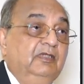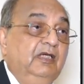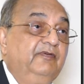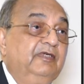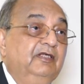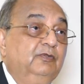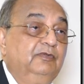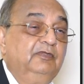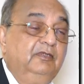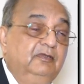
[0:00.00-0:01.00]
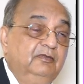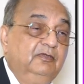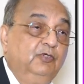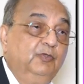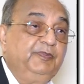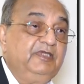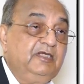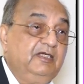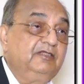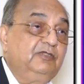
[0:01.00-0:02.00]
Having a low
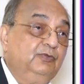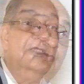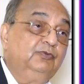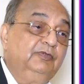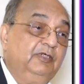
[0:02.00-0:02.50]
PaCO2,